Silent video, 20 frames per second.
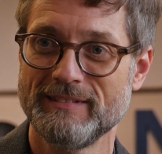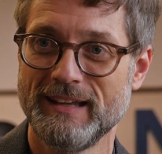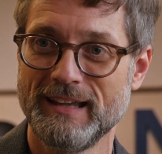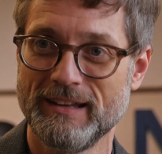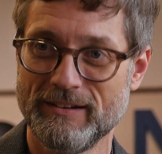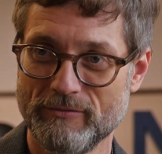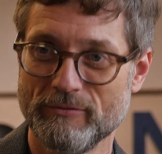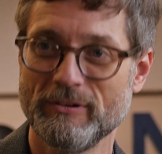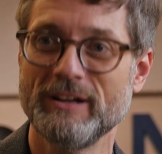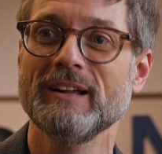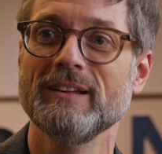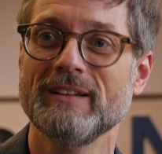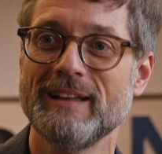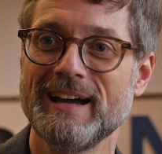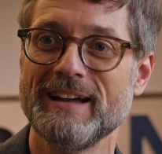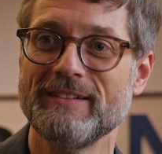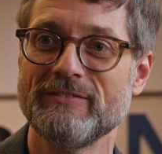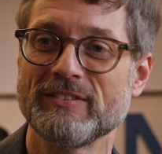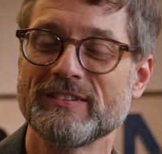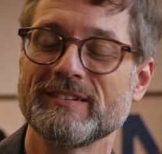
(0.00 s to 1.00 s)
in real
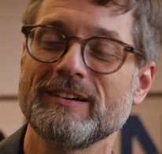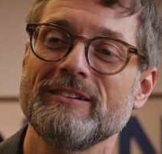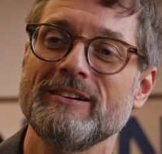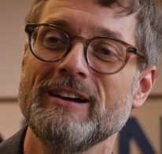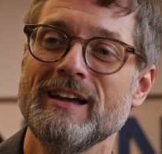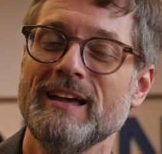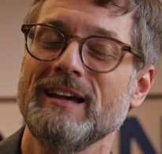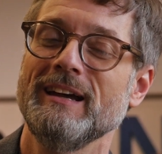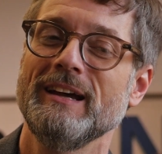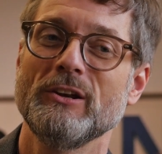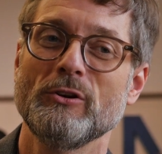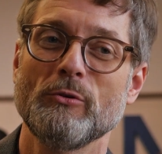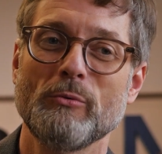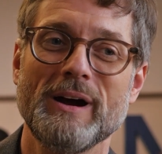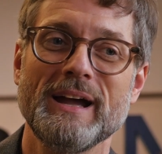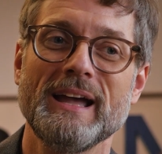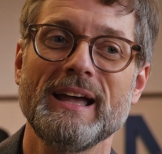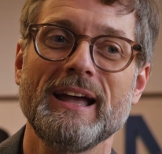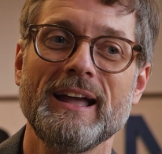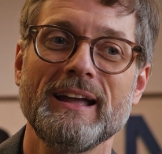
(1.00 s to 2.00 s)
life. So in a
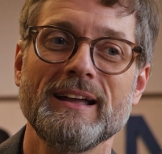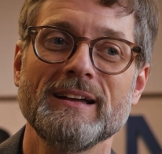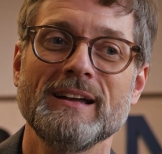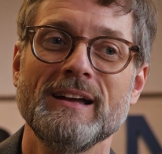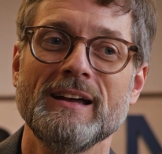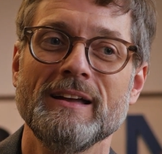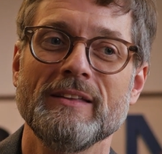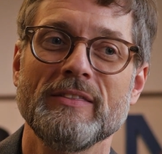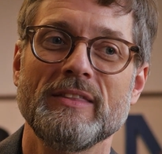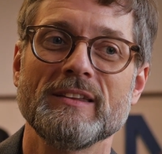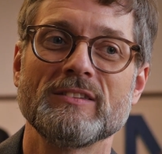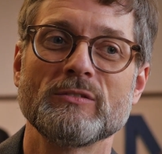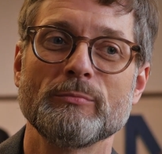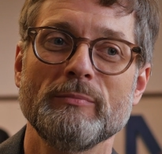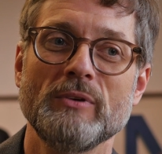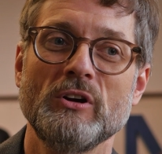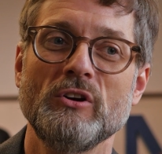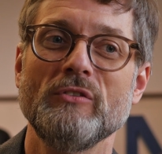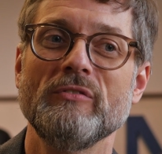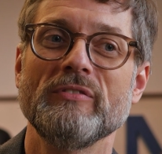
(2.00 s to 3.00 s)
way, this
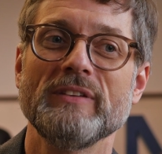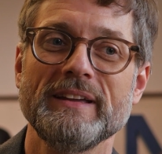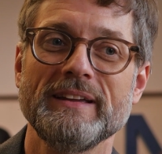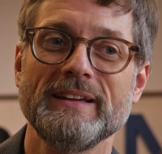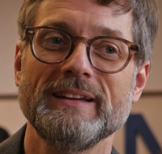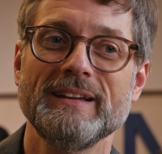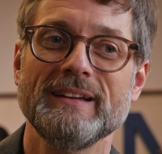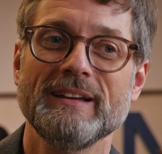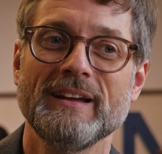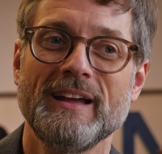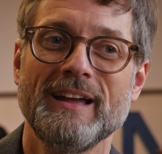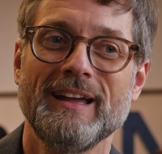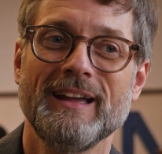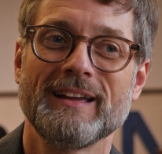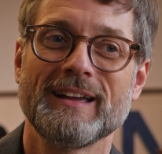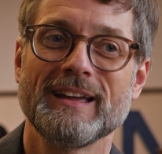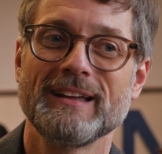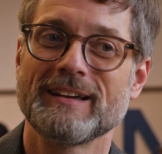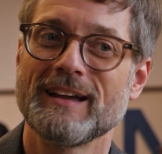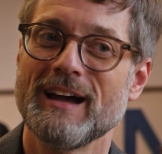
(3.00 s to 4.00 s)
movie
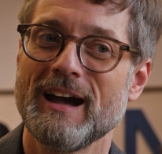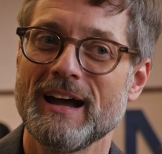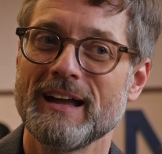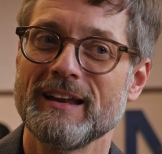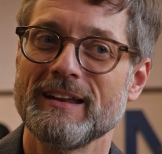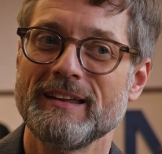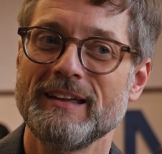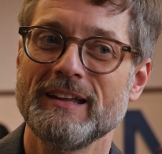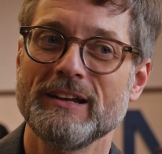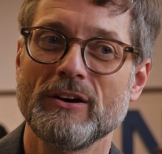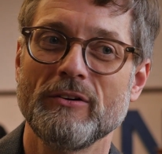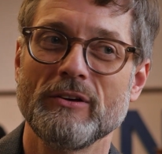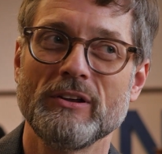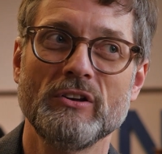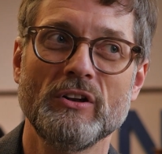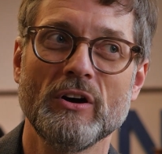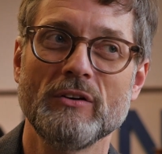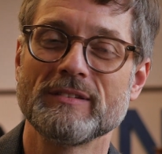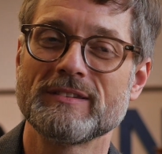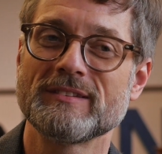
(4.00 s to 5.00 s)
can kind of, you know,
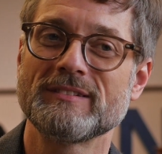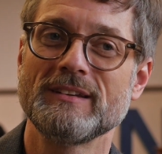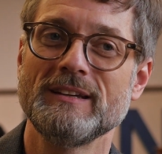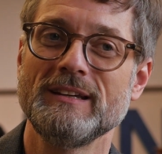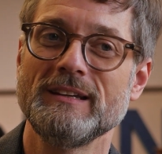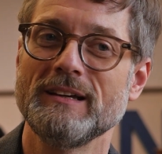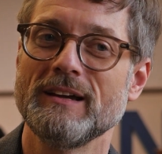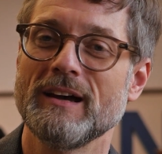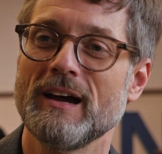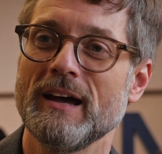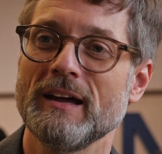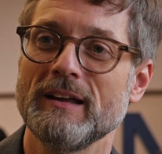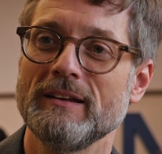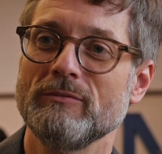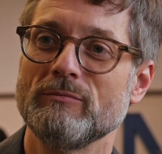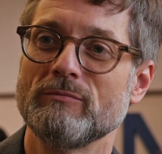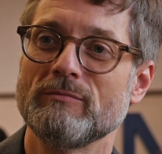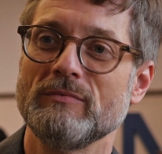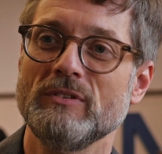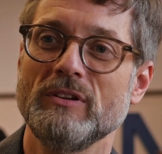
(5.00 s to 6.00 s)
you don't see a
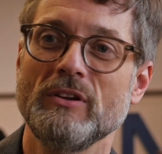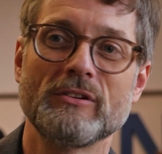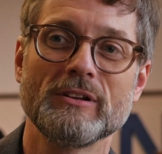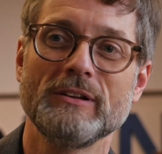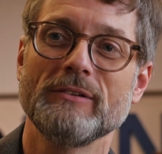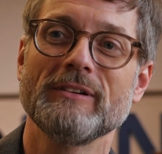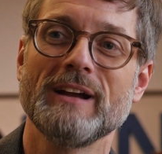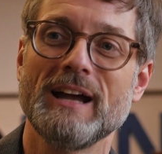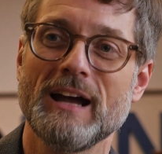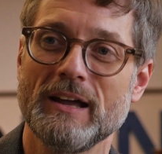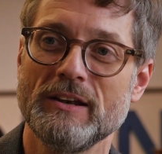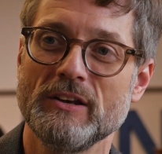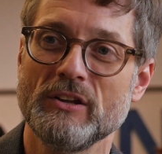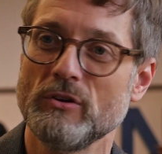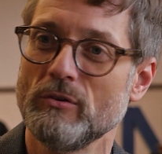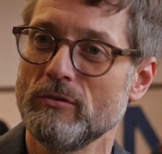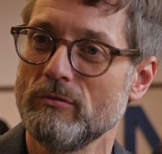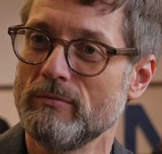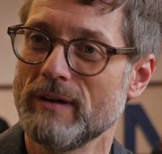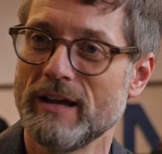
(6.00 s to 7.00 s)

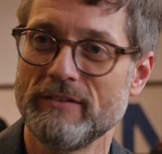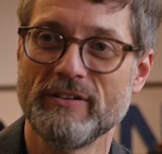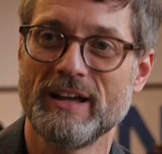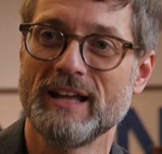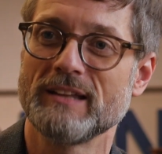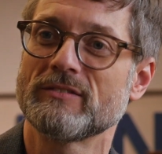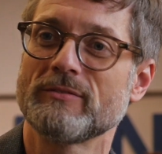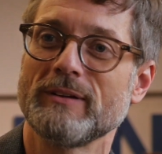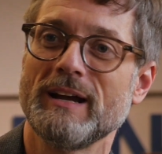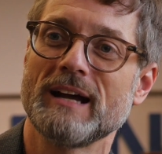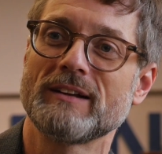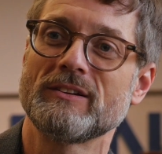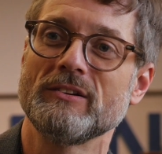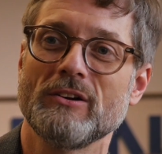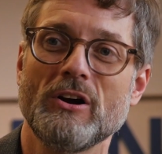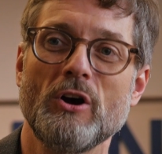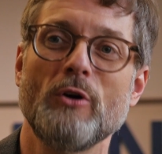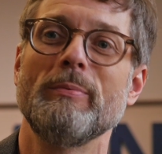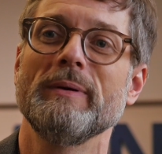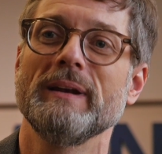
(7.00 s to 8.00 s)
new advanced
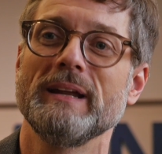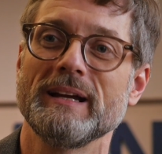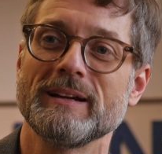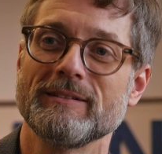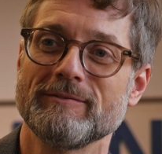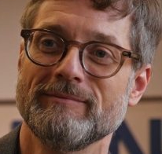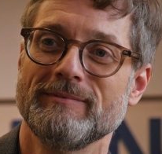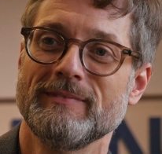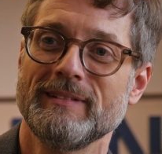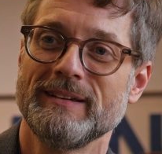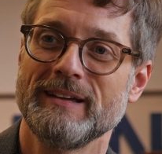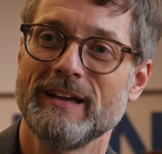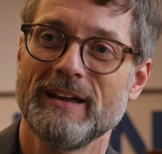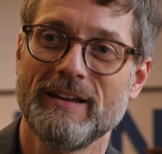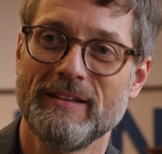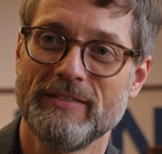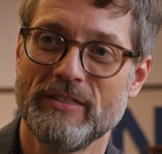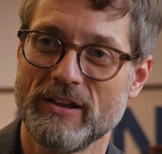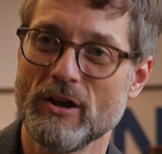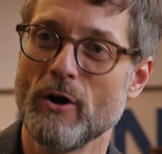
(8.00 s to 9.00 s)
reactor opening. Yeah,
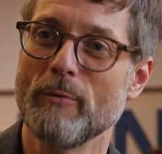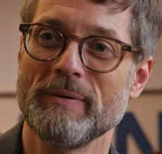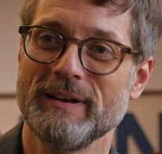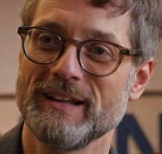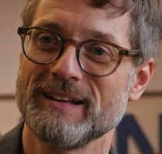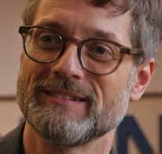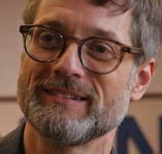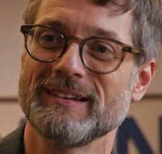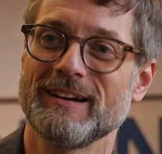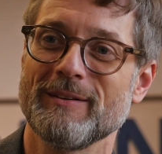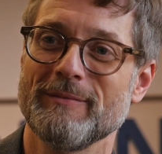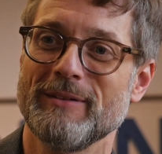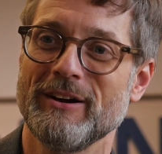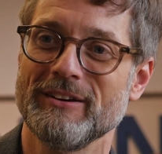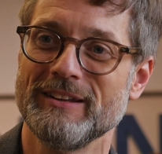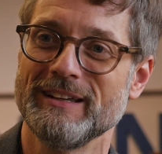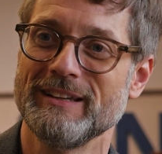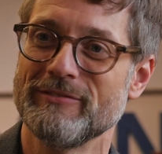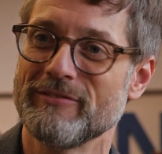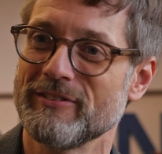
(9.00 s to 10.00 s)
the opening
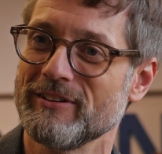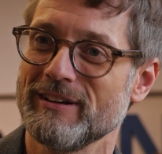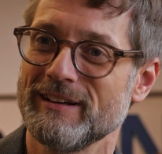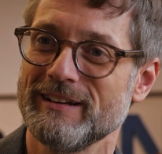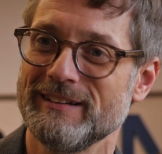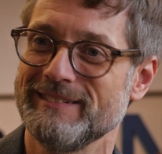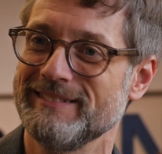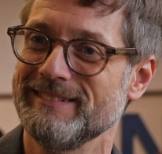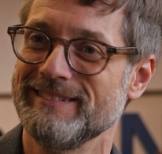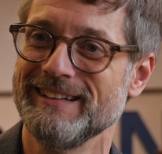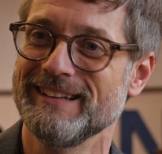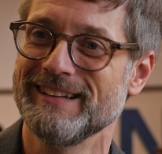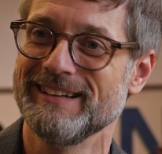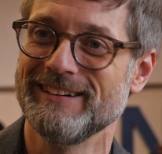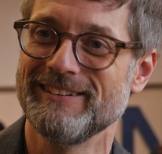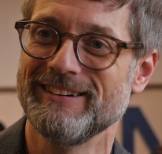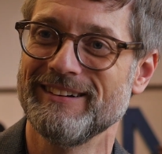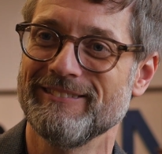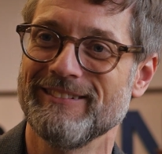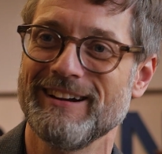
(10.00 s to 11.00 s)
ceremony for
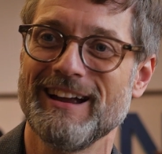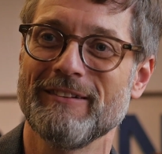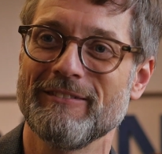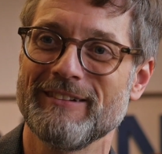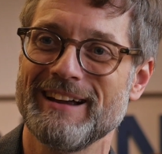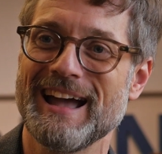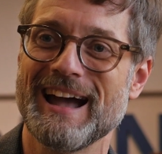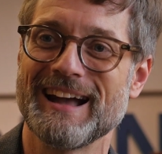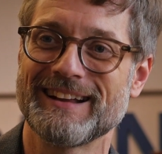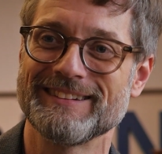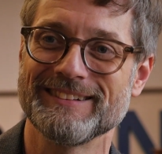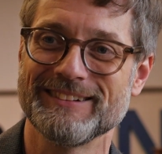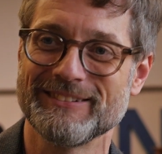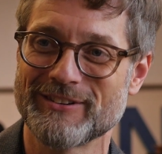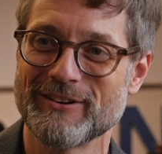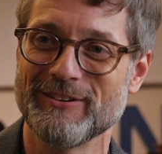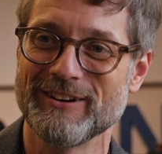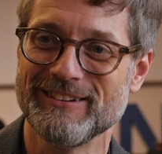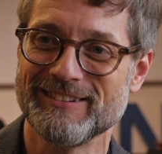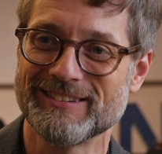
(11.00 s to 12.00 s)
a reactor,
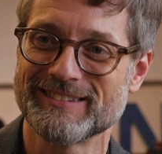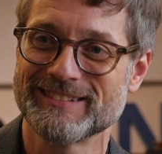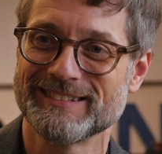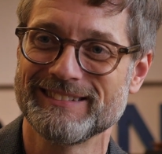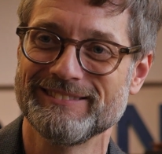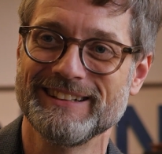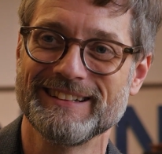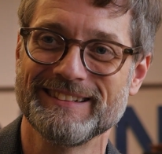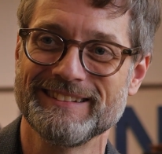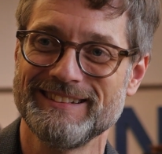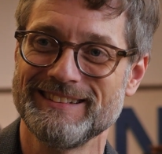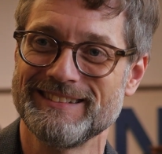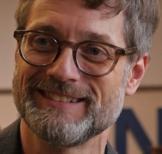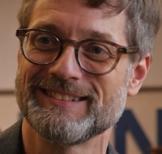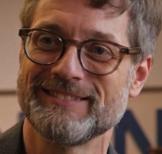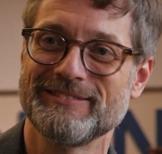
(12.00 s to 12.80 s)
of course, one of these